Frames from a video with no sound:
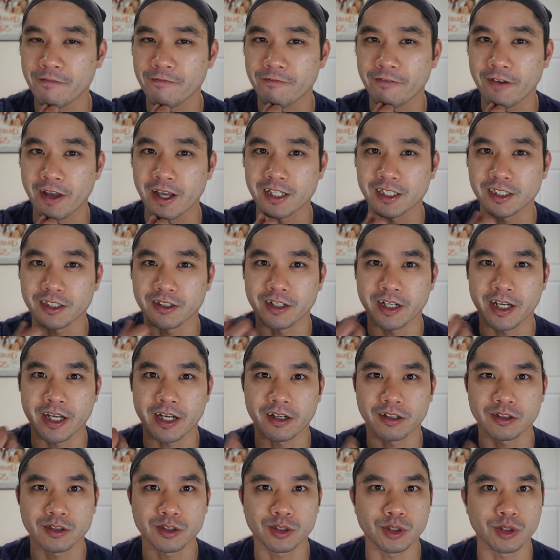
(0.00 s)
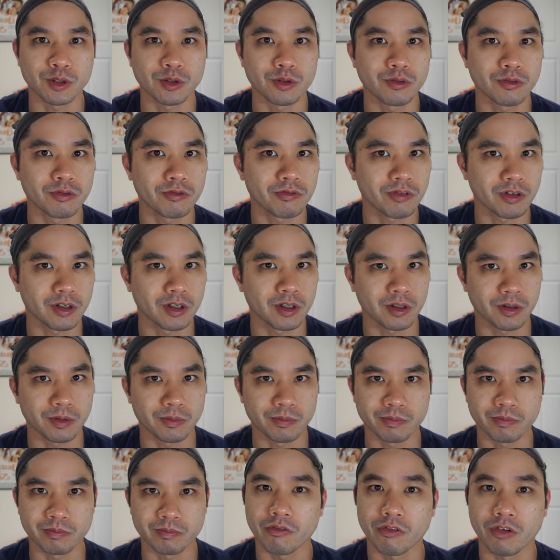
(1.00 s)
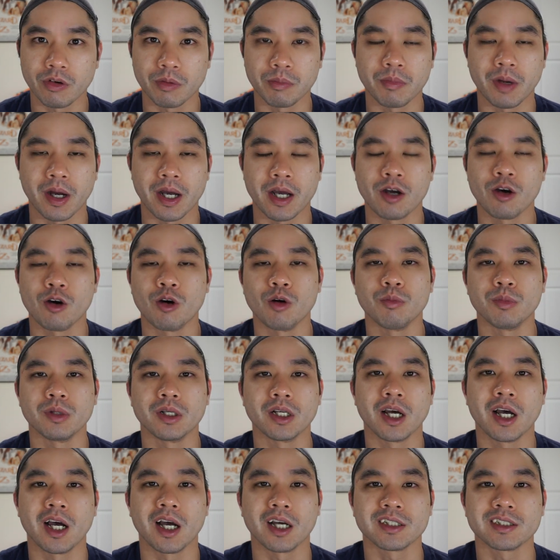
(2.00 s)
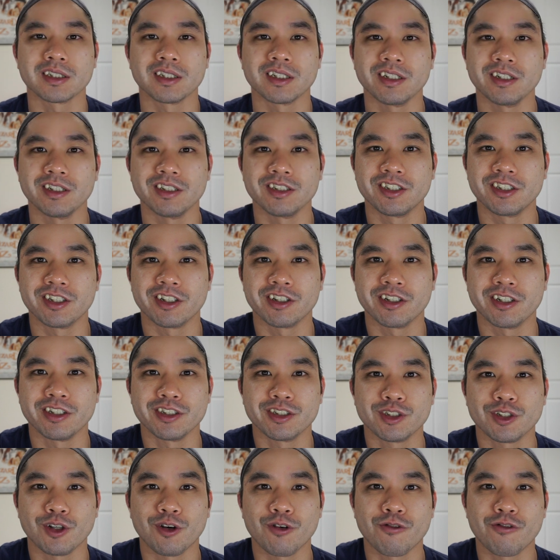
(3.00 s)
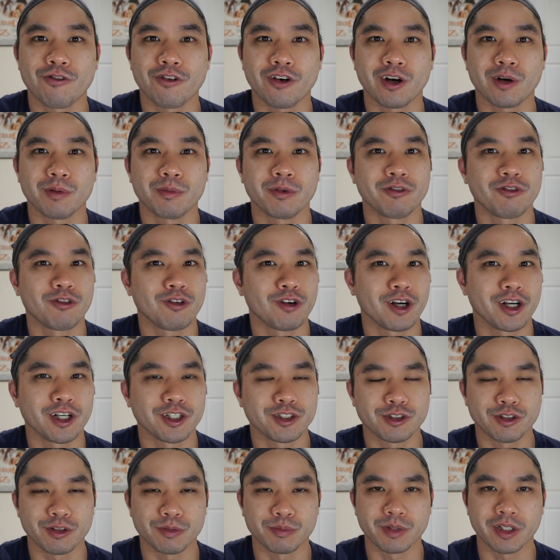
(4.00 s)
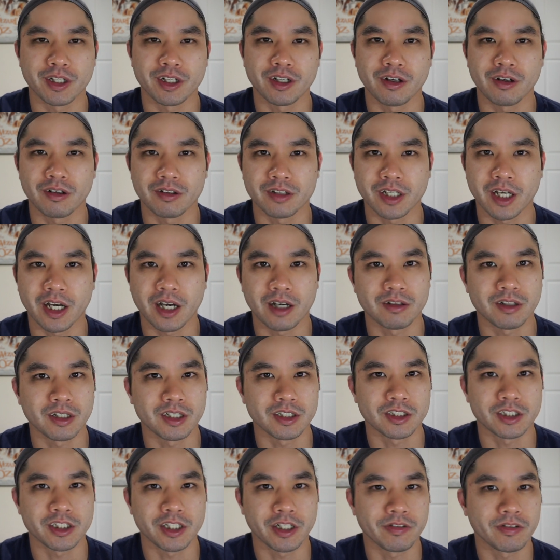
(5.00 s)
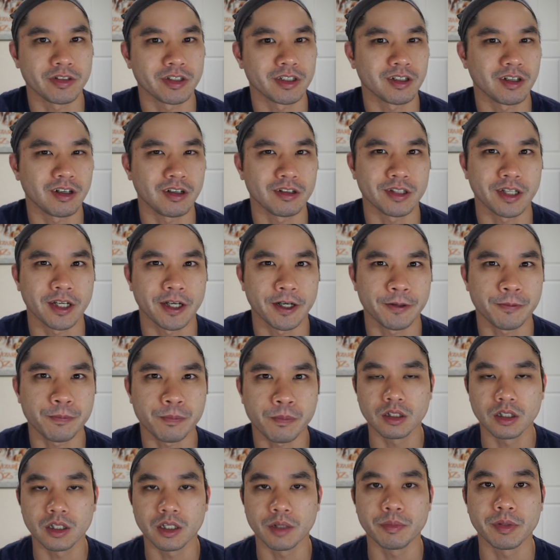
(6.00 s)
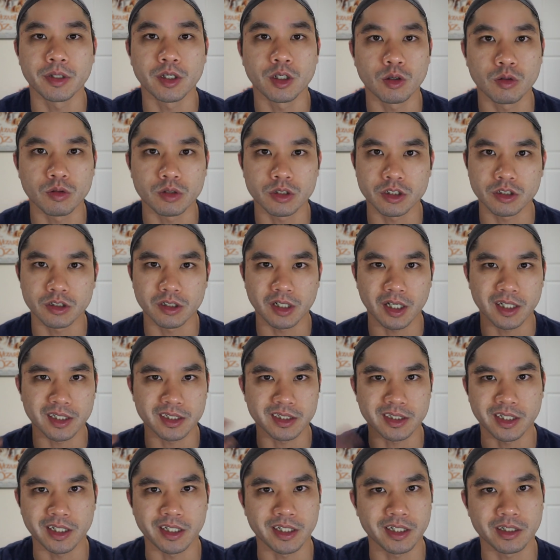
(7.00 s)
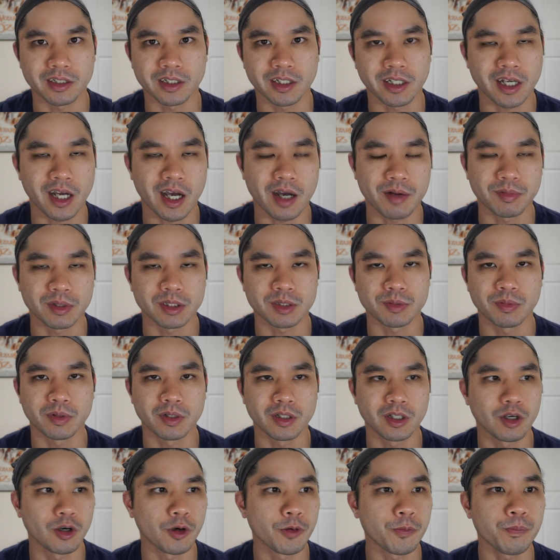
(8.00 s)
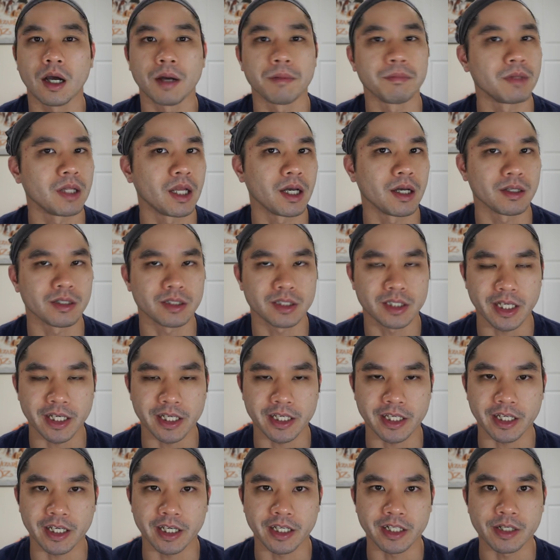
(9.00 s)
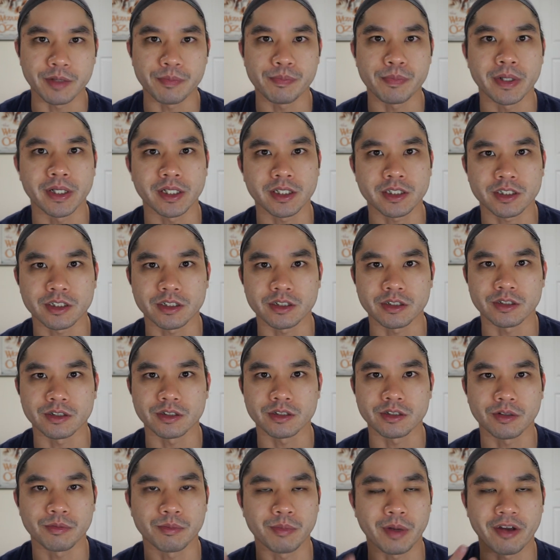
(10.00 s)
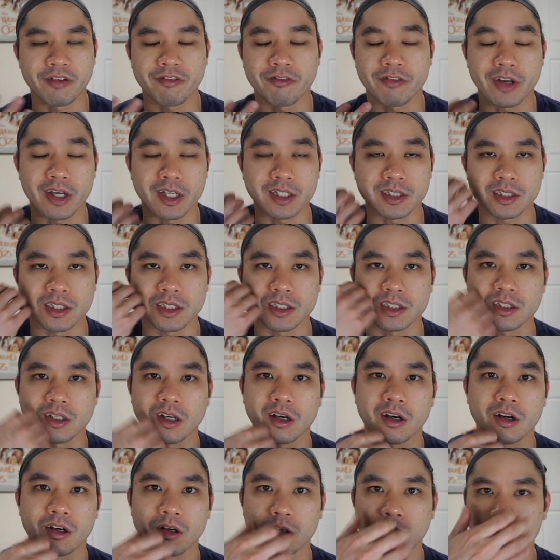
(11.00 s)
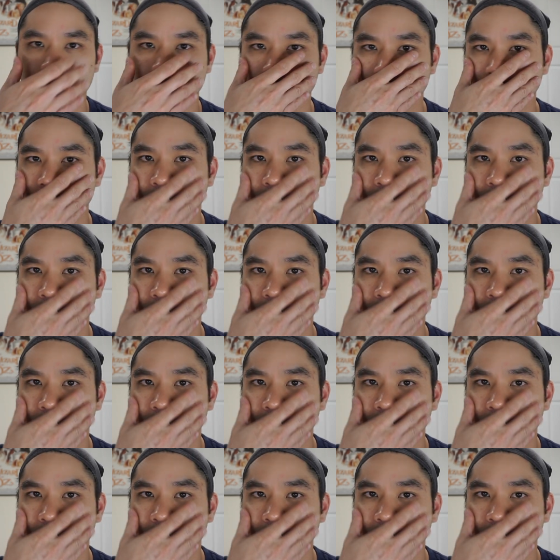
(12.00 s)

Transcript: facial hair to from my home and hospital journey so far before I trimmed it all down and shaved it all down. Let me know what you guys think in the comments below. I'm not taking any pictures of my face. It's all